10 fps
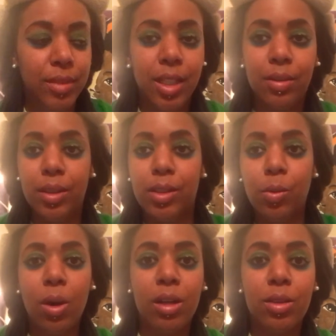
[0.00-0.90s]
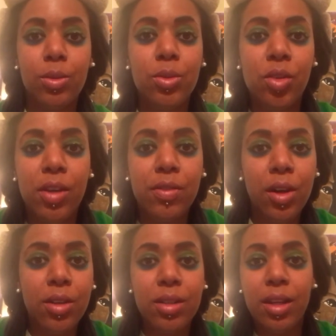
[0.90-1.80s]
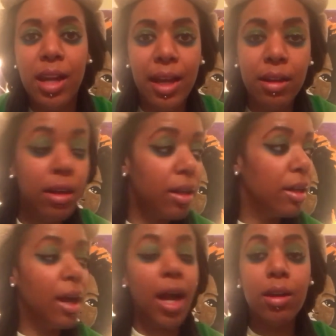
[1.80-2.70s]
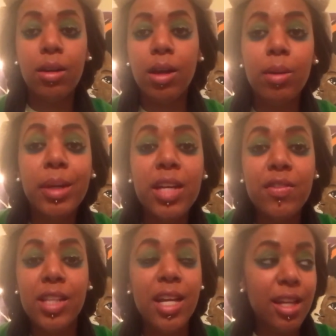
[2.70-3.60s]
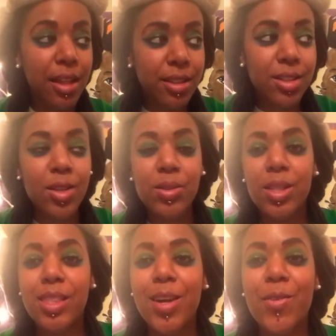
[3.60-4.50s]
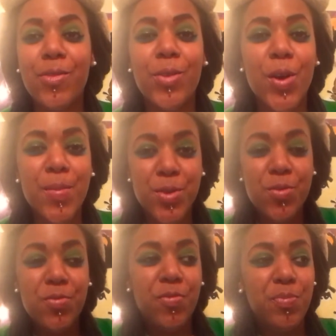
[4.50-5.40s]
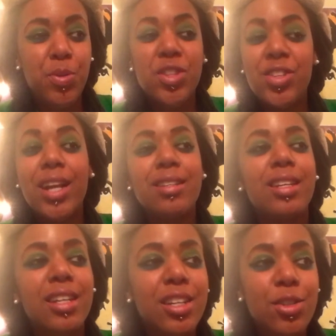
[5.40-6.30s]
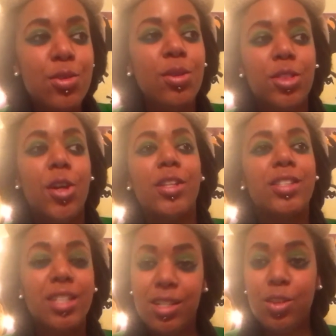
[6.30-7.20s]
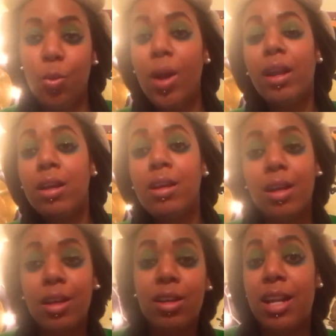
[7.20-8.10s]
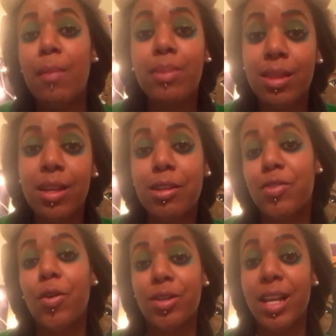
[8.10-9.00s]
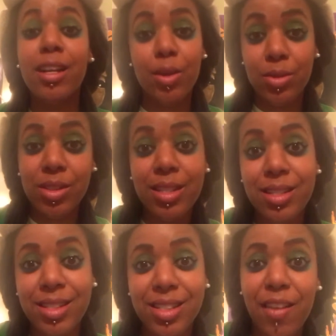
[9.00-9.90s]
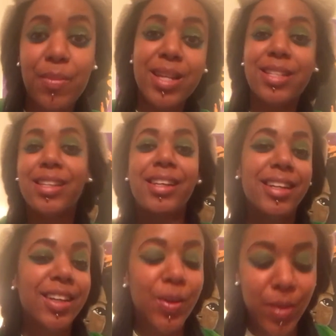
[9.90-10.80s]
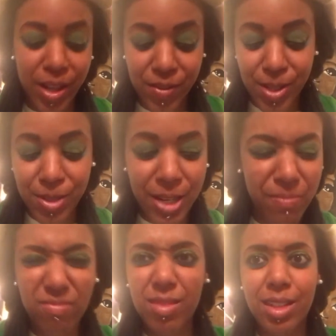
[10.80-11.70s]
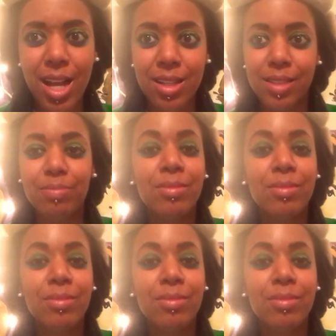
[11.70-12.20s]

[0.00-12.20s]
I don't know, walking through graveyards at night. I don't know, but even that's in thought form. You project your thoughts to what could or could not be there as far as like ghosties and stuff. That's way off subject, kind of.